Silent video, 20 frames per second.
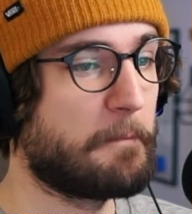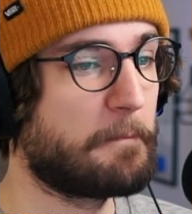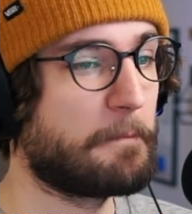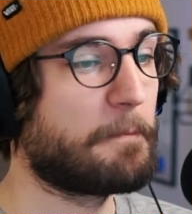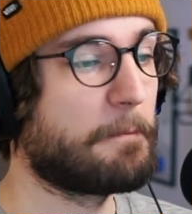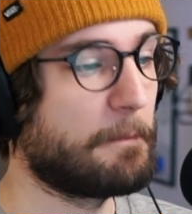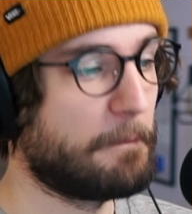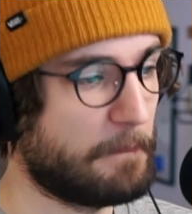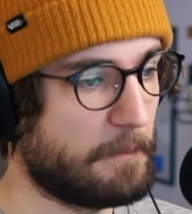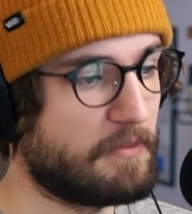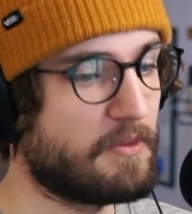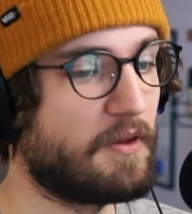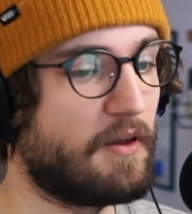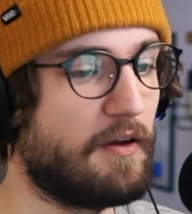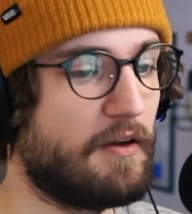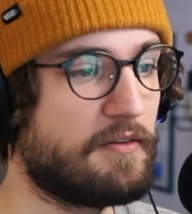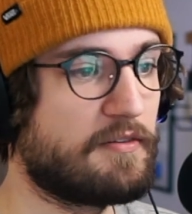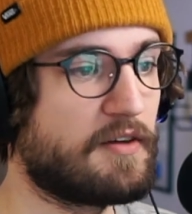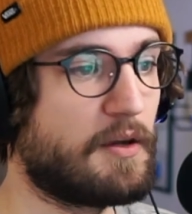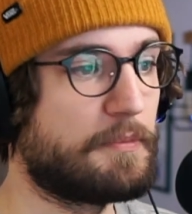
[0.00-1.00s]
Oh.
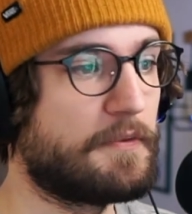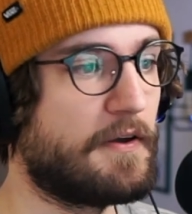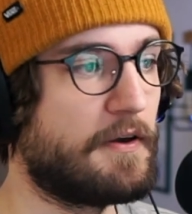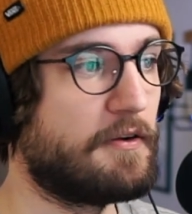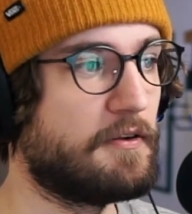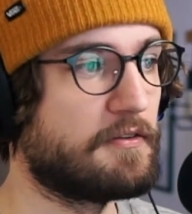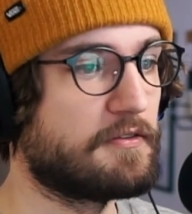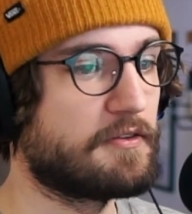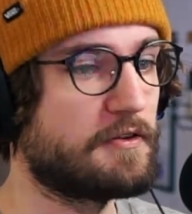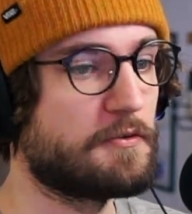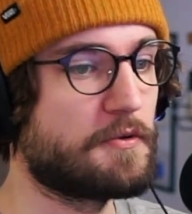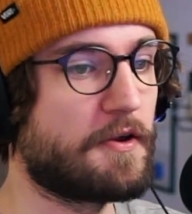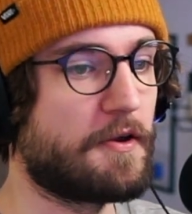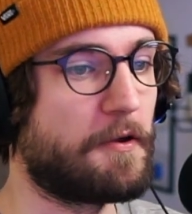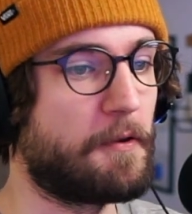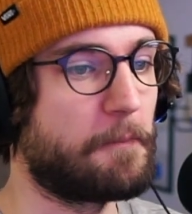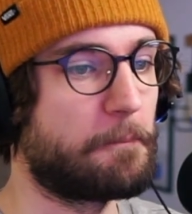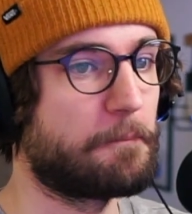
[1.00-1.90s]
And Thank subtitles, you. okay.